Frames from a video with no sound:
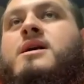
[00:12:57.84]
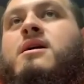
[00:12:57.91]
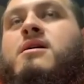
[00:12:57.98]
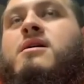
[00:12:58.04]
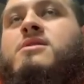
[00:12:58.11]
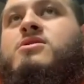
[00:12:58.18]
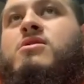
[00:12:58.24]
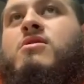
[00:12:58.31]

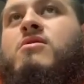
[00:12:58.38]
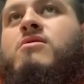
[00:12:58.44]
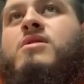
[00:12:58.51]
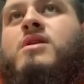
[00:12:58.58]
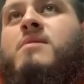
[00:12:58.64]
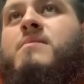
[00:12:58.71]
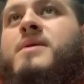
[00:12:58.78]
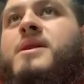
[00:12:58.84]
so
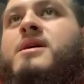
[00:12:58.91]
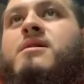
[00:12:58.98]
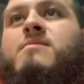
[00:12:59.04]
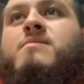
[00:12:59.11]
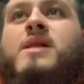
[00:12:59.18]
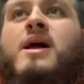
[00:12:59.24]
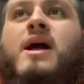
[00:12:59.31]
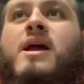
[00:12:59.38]
coming
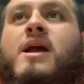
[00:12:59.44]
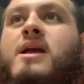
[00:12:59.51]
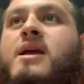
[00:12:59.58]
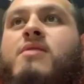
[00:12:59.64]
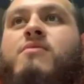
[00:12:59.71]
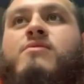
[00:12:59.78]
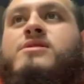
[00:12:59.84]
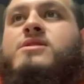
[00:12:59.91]
up, like
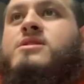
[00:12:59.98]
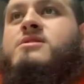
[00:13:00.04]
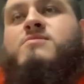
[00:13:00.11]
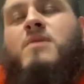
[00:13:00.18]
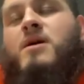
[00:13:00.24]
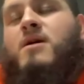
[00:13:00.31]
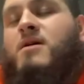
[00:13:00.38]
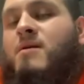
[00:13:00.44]
it was just
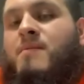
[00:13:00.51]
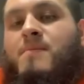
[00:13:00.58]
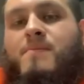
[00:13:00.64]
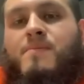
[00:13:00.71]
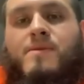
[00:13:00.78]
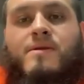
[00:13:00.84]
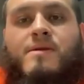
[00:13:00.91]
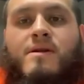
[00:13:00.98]
mom,
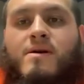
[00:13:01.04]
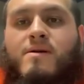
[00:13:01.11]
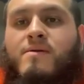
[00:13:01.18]
you know,